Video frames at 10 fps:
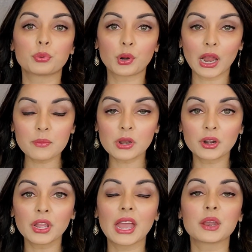
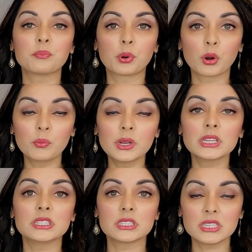primary and
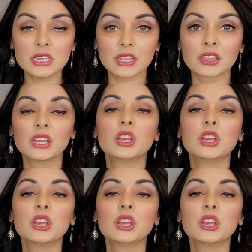permanent teeth